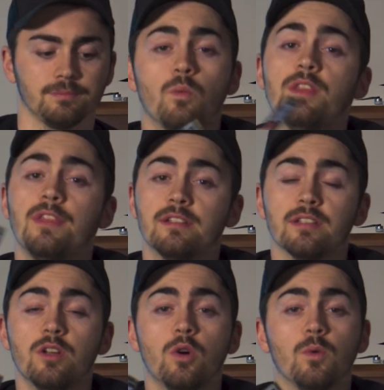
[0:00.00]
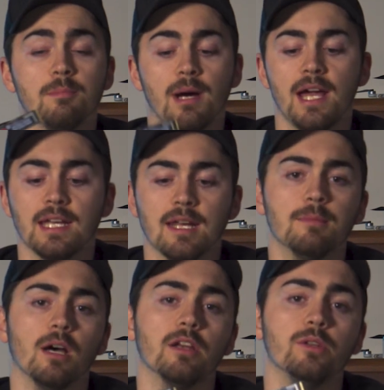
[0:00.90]
One thing to note when buying an
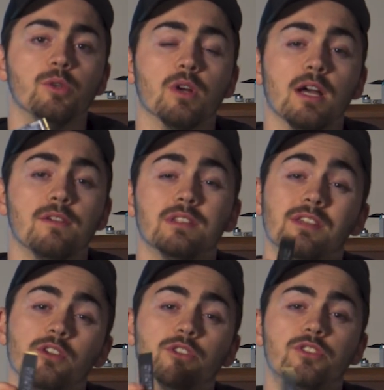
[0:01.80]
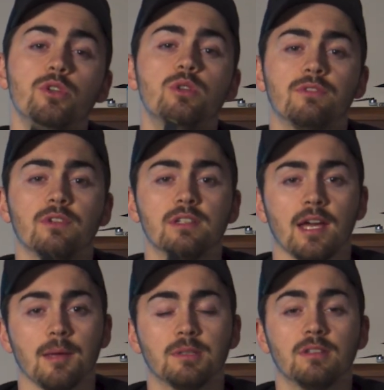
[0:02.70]
M.2 drive is that there's 2 different
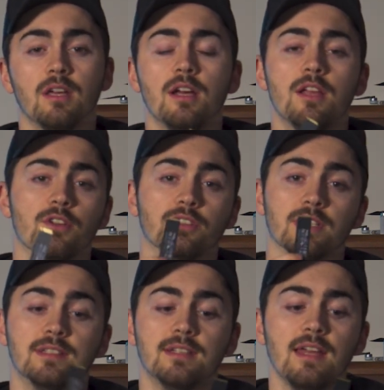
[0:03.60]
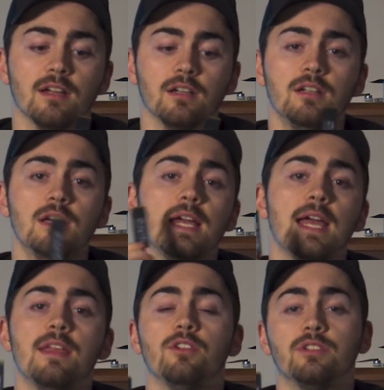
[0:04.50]
types. There's a Sata
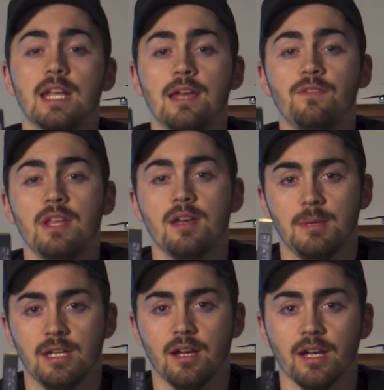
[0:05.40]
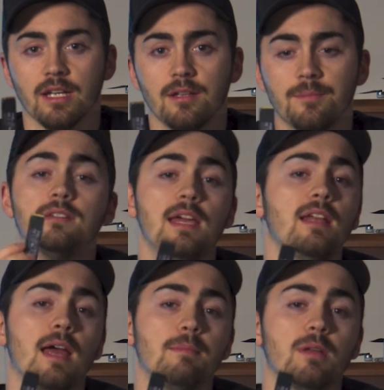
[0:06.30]
and there's an Nvme kind.
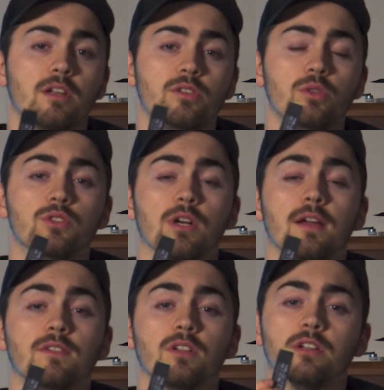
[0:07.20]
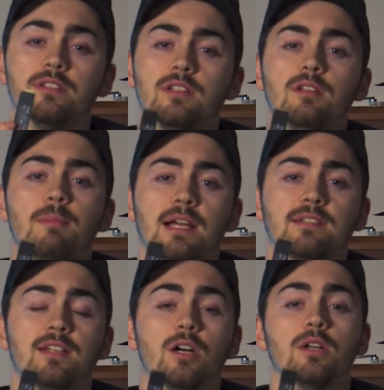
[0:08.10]
Sata M.2 drives are still
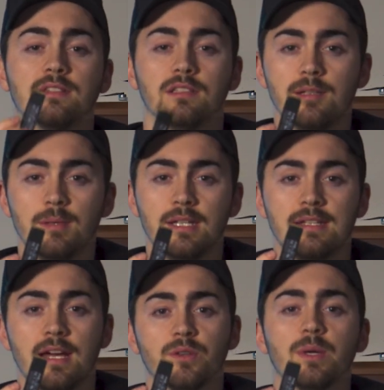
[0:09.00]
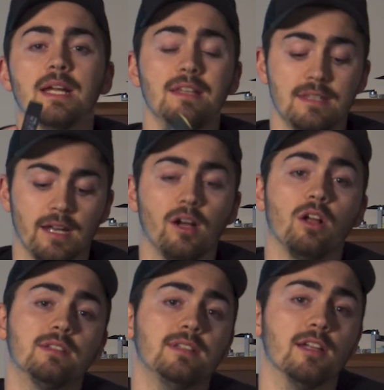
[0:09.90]
maxed out at the limited data rate that
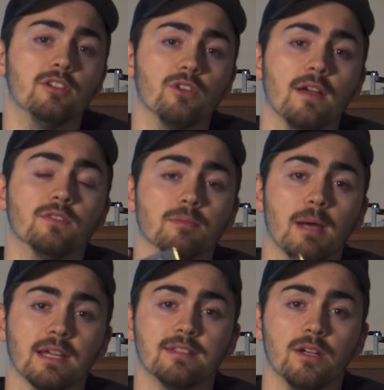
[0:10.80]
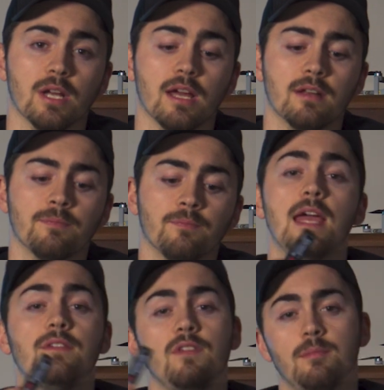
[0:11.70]
all Sata drives are maxed out at.
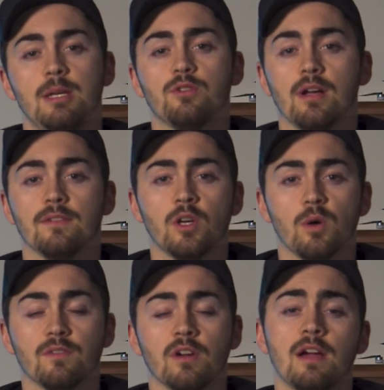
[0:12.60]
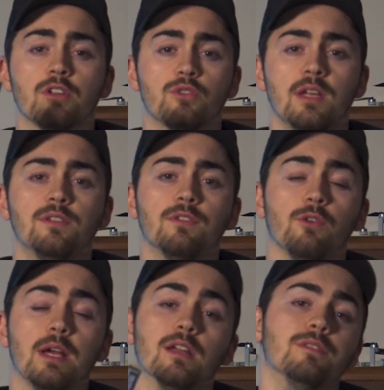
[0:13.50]
Nvme drives, however, have a transfer
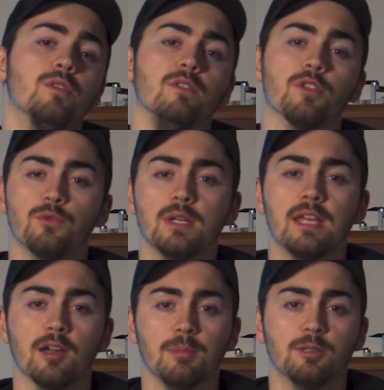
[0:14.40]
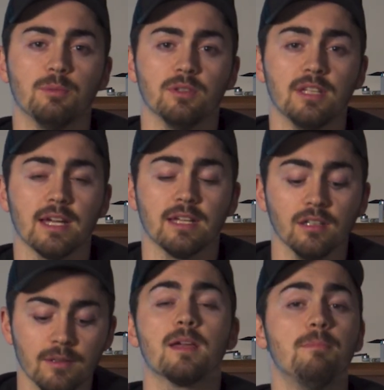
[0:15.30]
rate of over 3 gigabits per
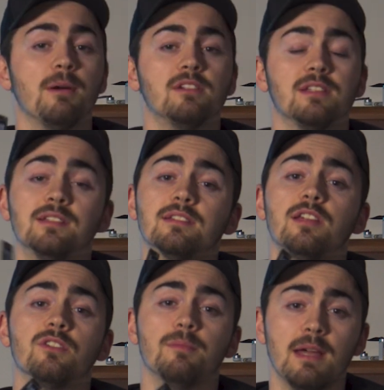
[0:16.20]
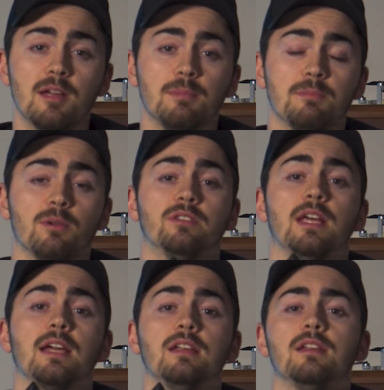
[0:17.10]
second, compared to 600 megabit per
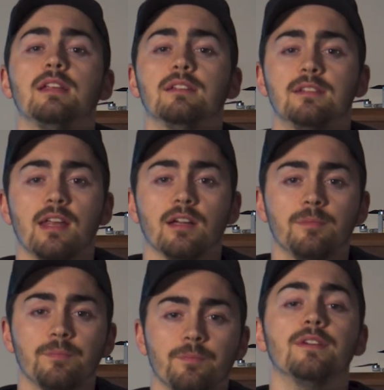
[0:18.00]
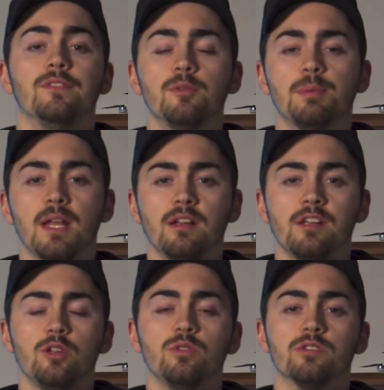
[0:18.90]
second in Sata. If you're planning
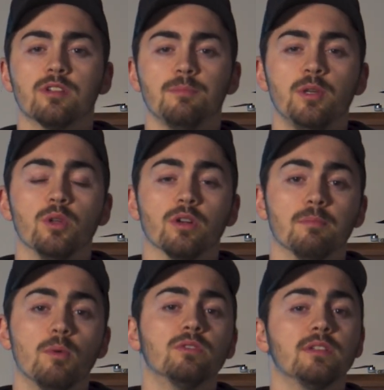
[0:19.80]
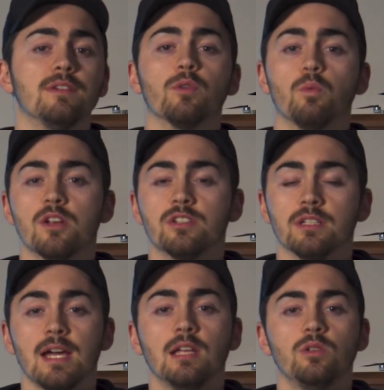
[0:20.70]
to use your computer mostly for
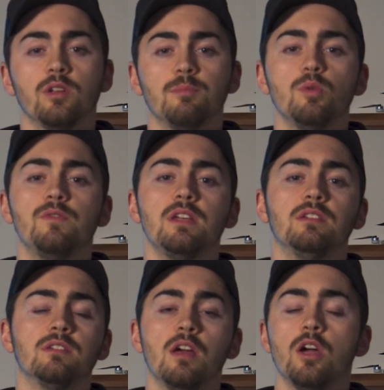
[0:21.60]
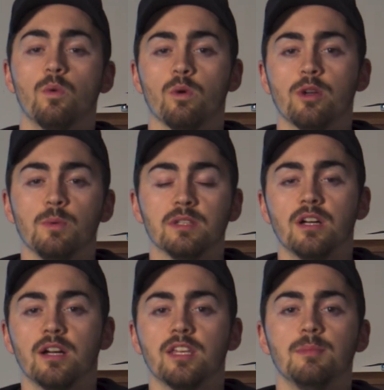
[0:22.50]
watching downloaded movies, working with
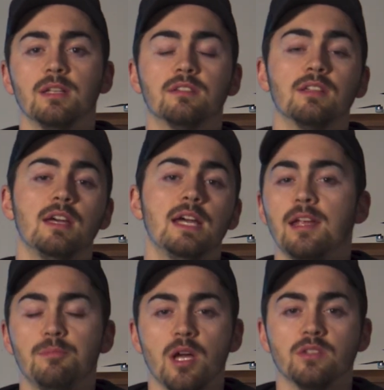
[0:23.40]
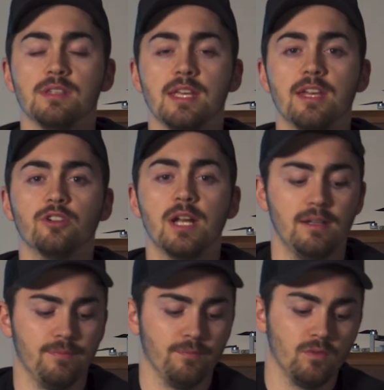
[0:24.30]
documents, and browsing the
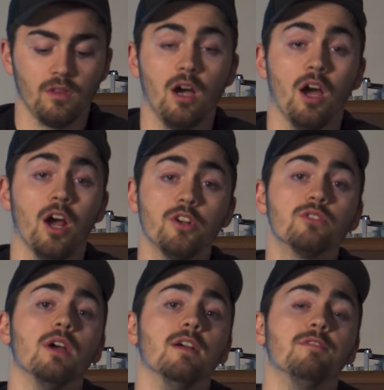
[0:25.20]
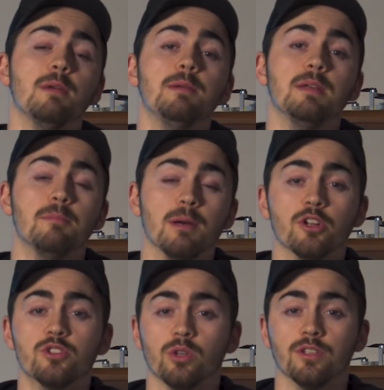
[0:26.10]
internet, a hard drive may be a
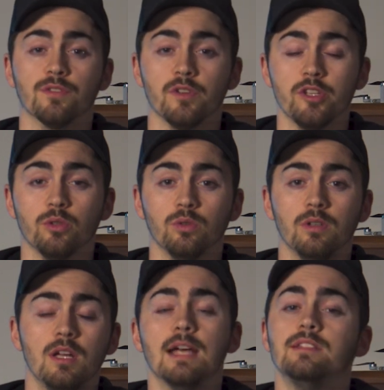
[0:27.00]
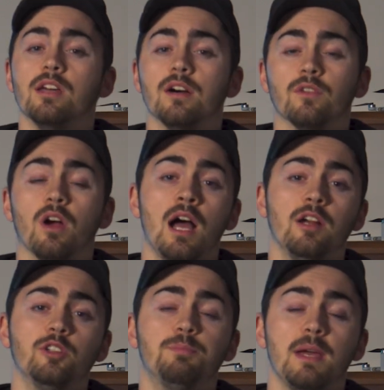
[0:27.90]
better choice for you, as they offer
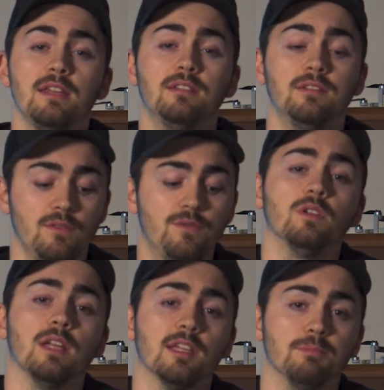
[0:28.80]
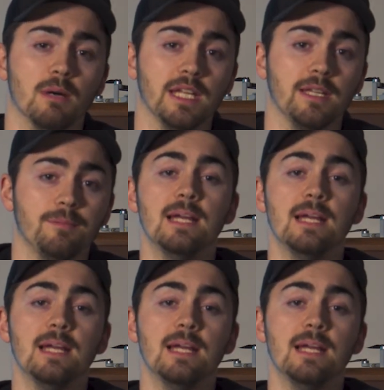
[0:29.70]
higher space for less money.